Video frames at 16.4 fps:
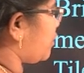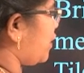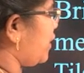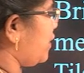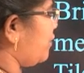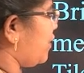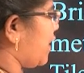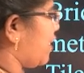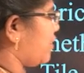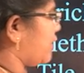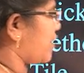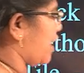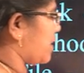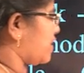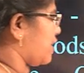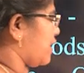1, we have
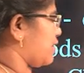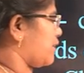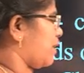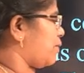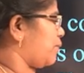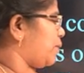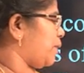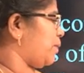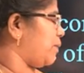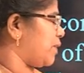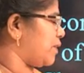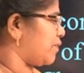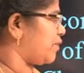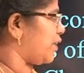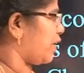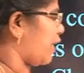last class aluminium.
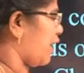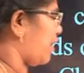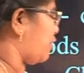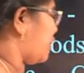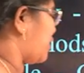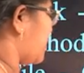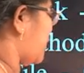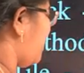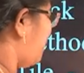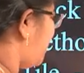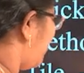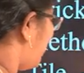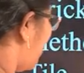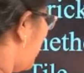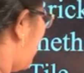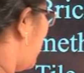This we have to
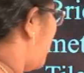see